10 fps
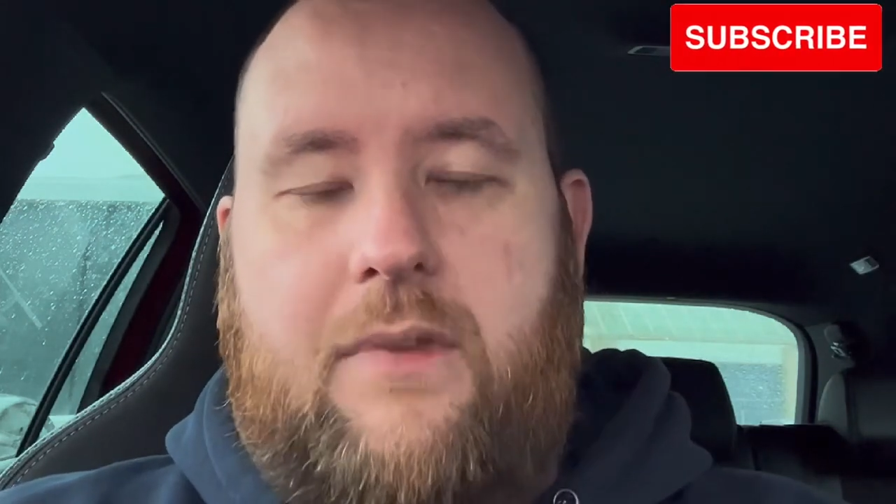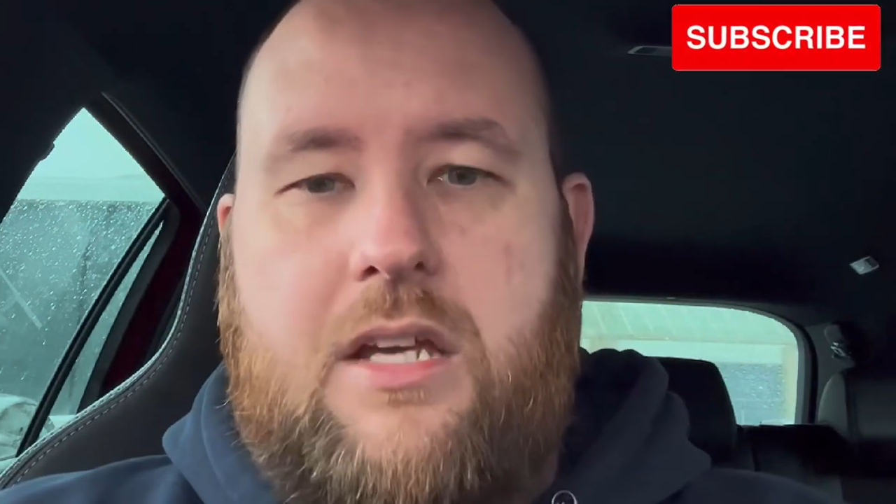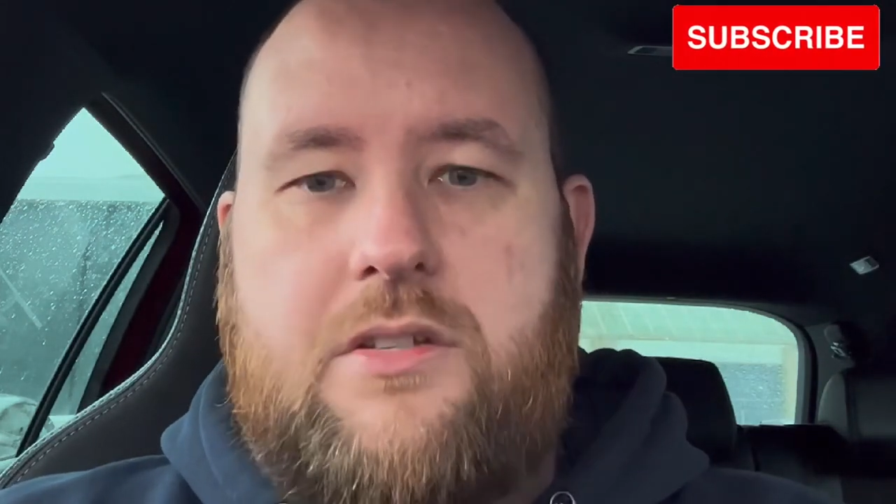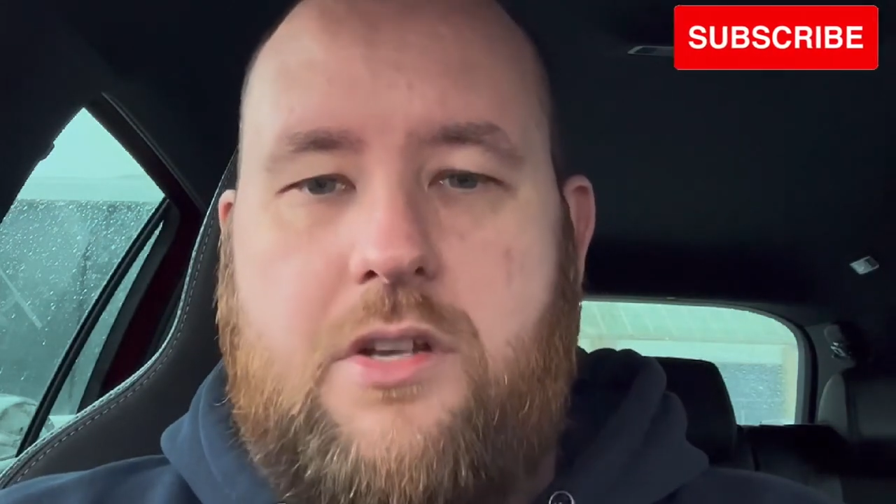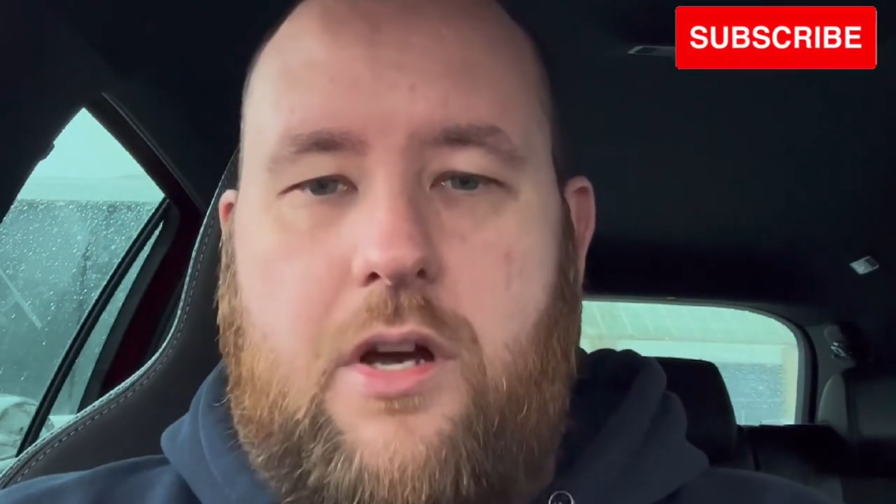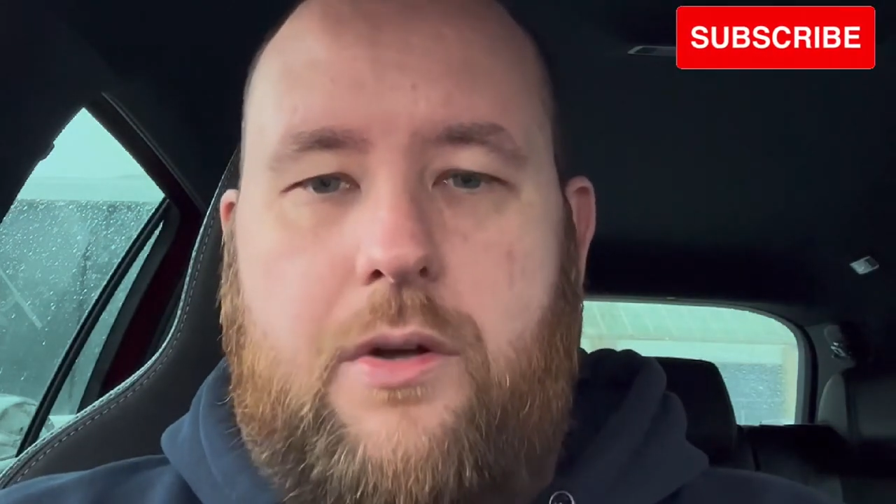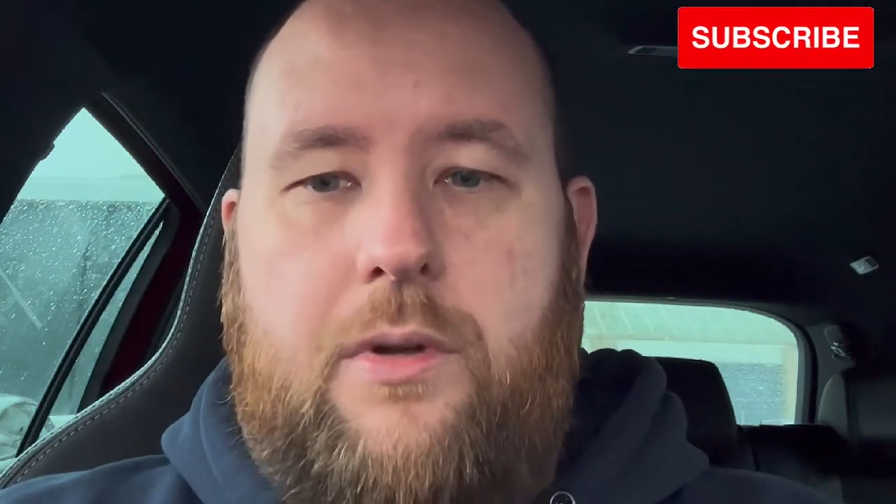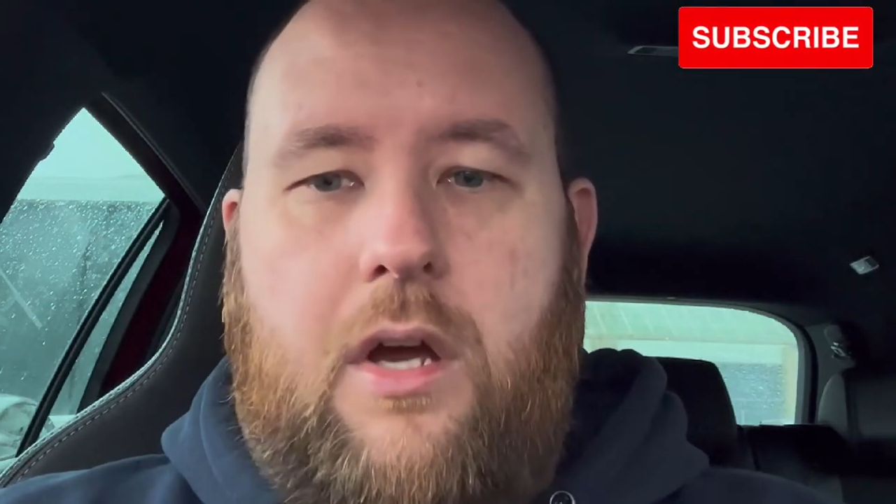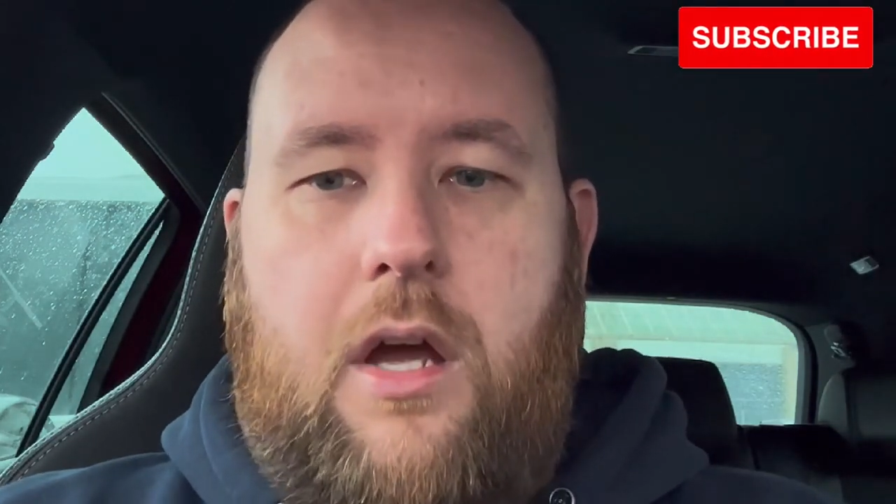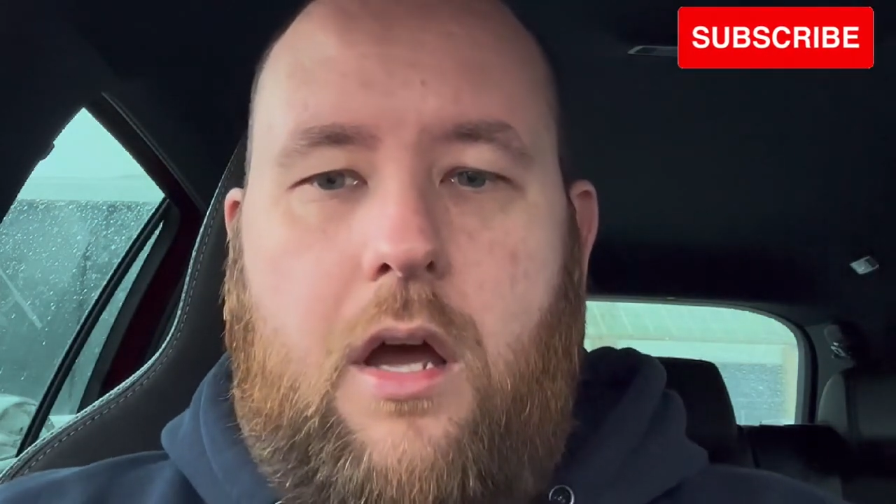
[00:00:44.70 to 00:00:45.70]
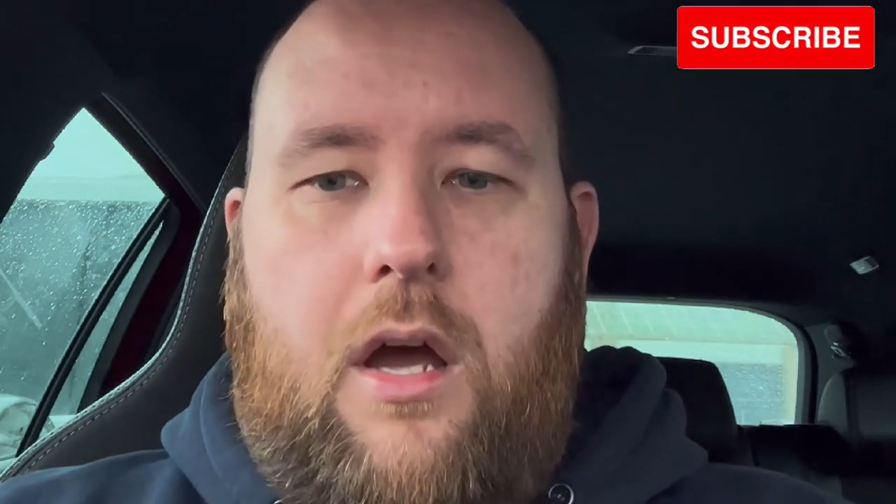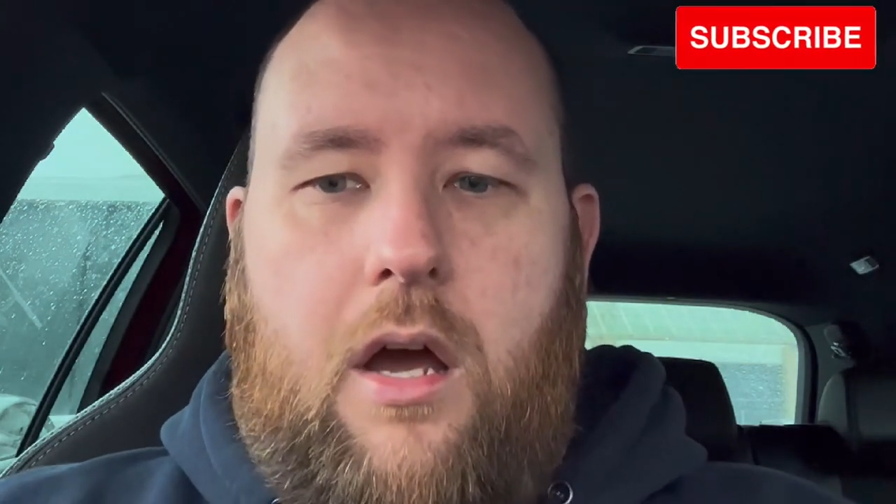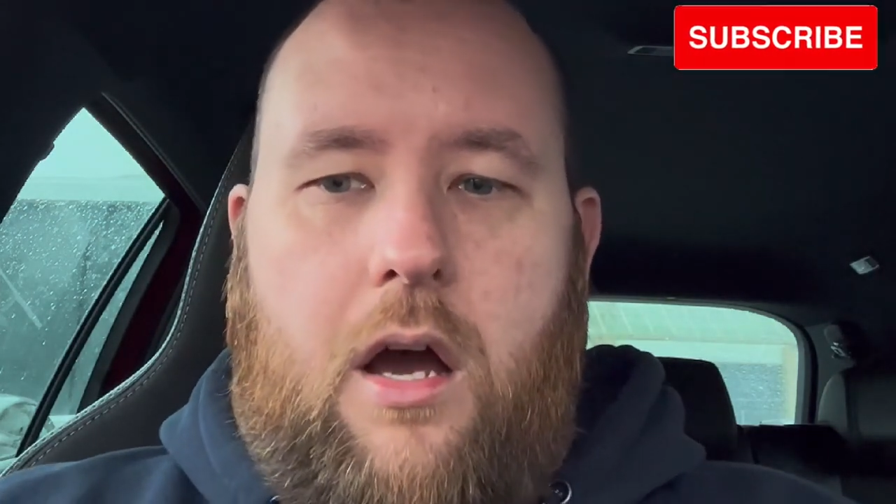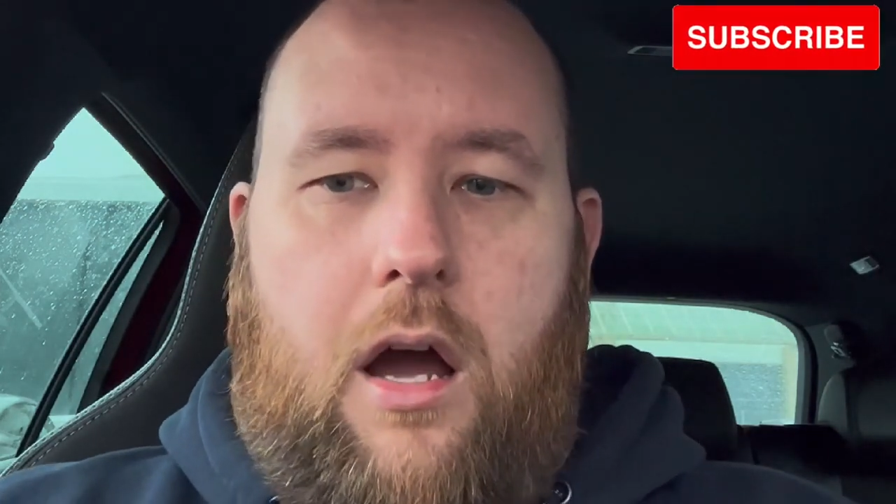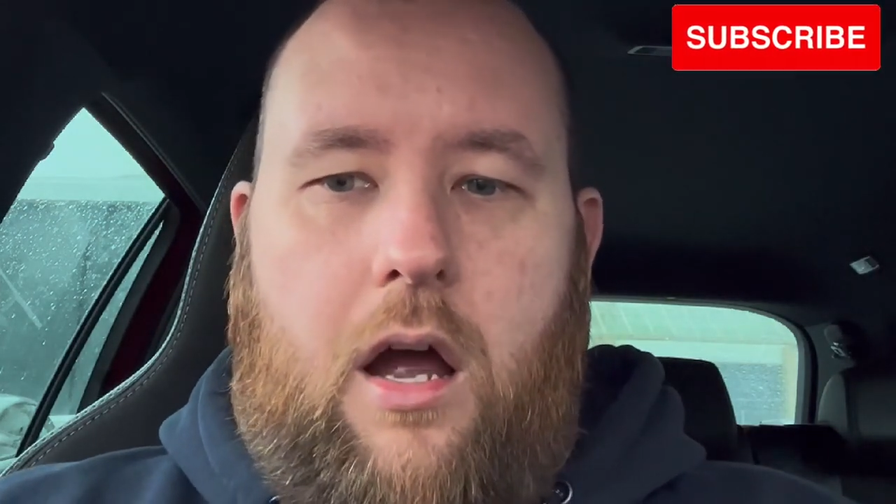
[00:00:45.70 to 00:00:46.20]
So
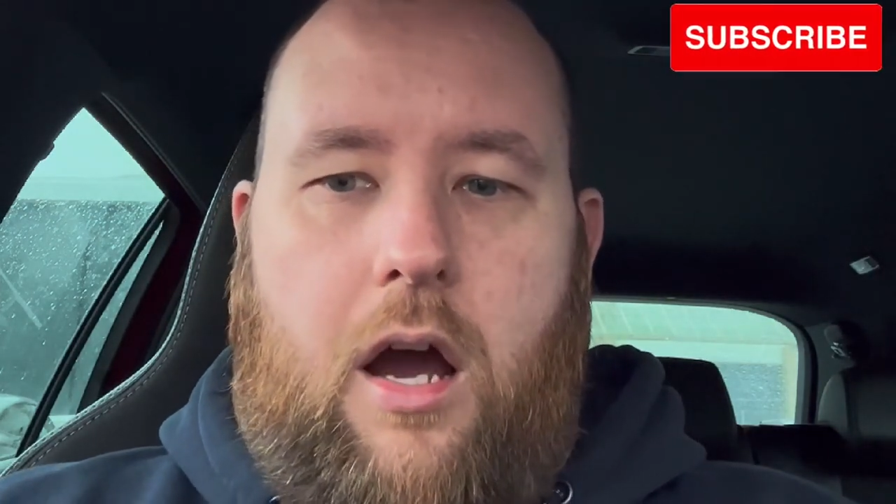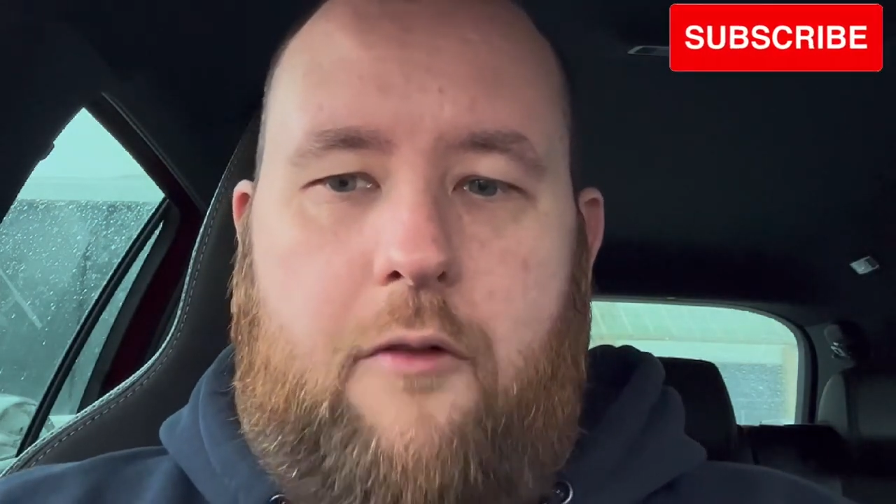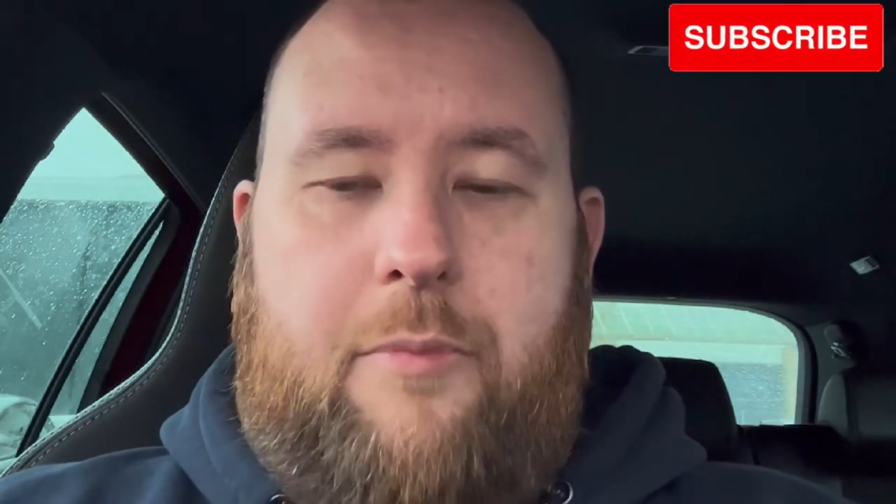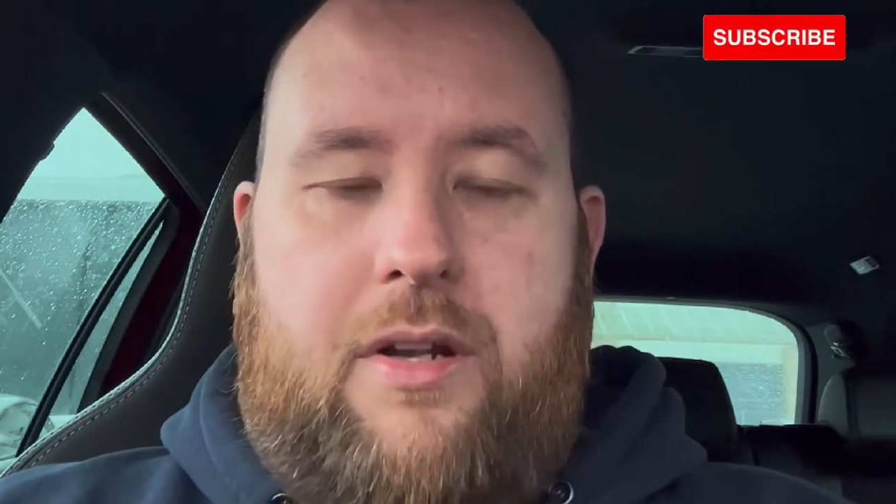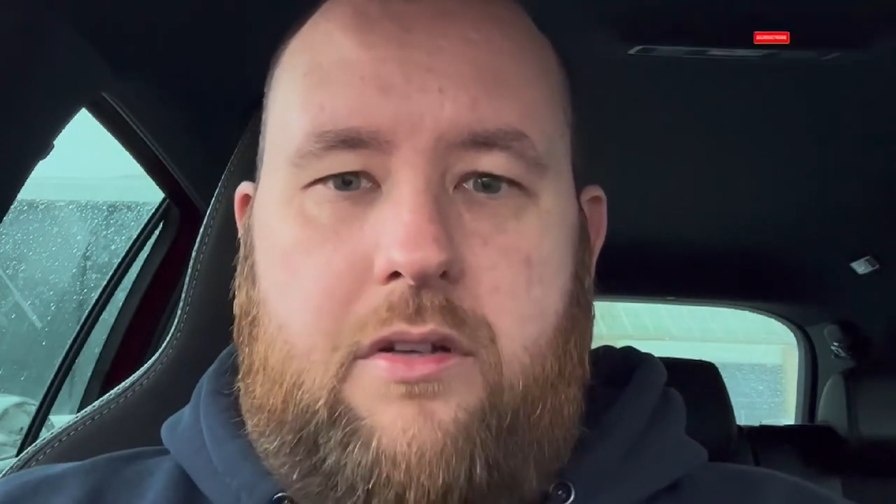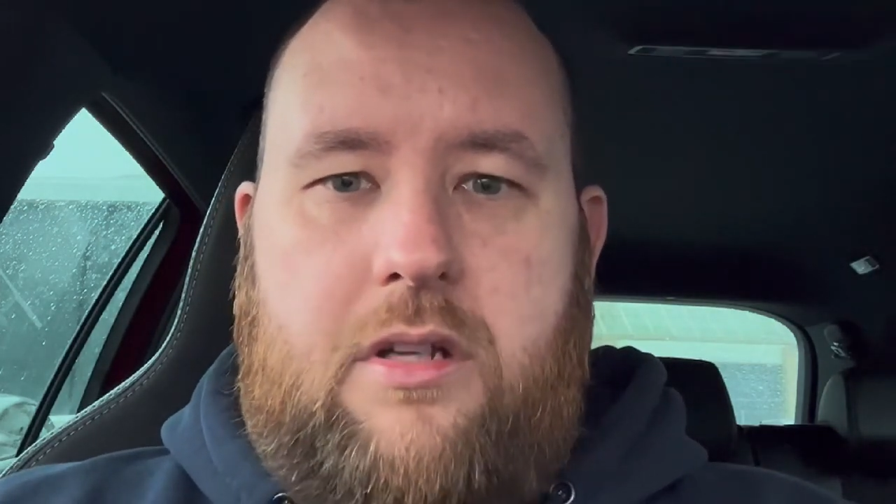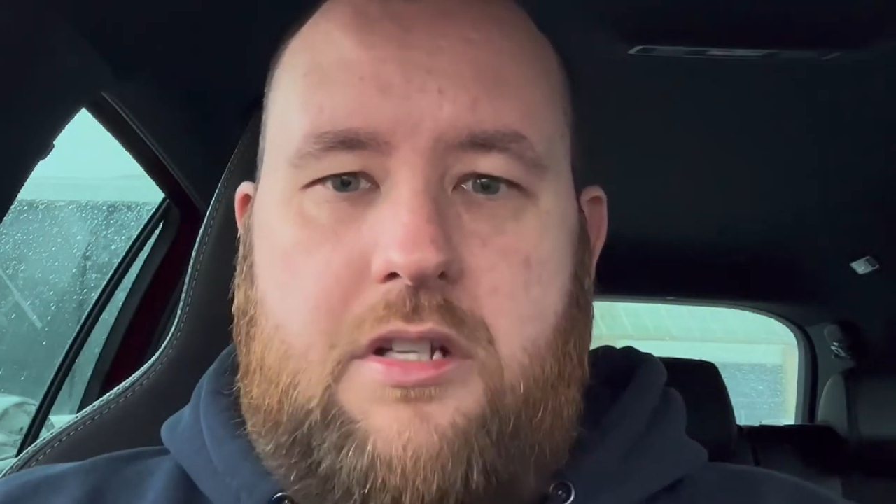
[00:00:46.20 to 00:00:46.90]
I've been on